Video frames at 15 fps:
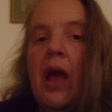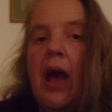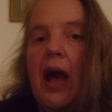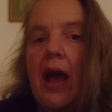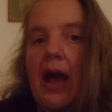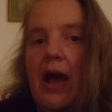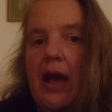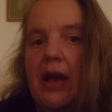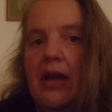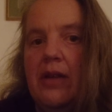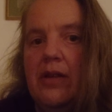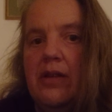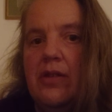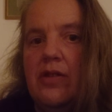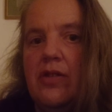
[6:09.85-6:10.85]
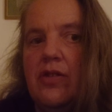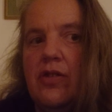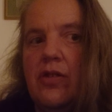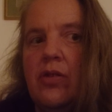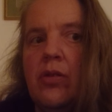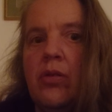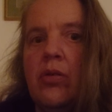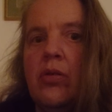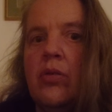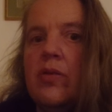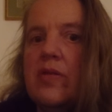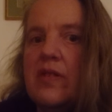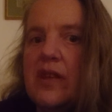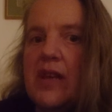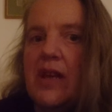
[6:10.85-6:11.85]
and
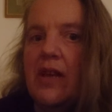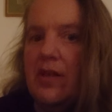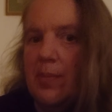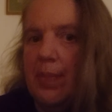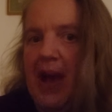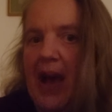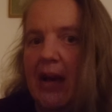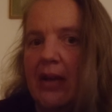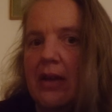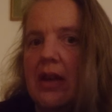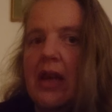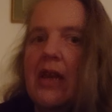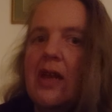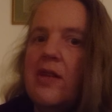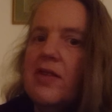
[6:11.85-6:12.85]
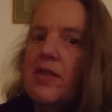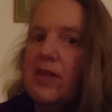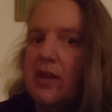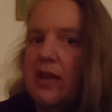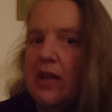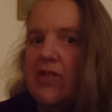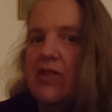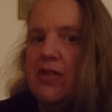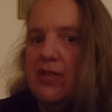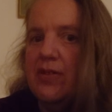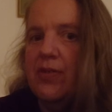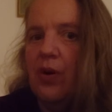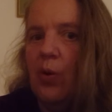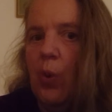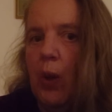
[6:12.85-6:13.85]
seeing the pattern in it and it just
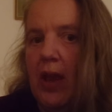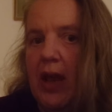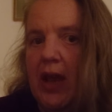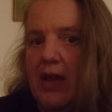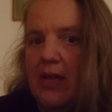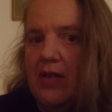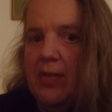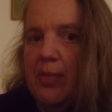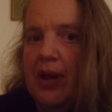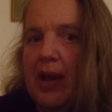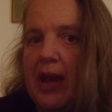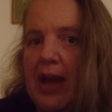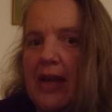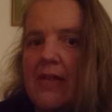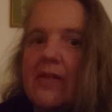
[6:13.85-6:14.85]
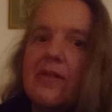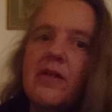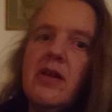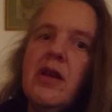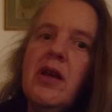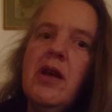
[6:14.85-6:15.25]
falling into place.